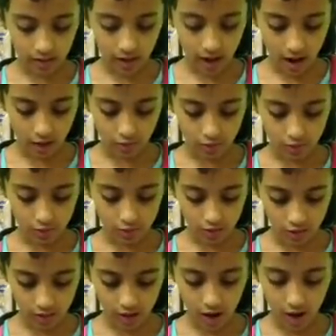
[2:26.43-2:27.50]
how to
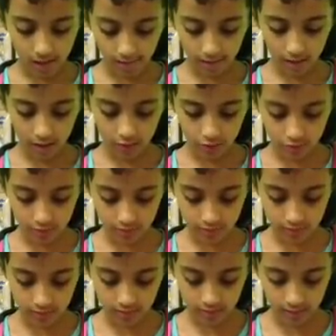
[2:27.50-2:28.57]
turn off
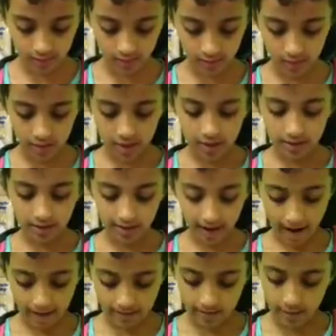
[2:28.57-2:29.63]
electricity,
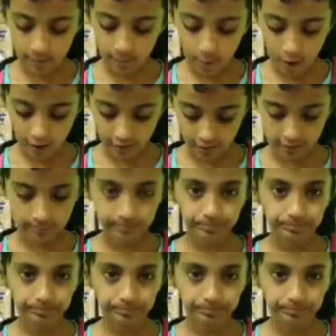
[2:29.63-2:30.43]
gas, and water.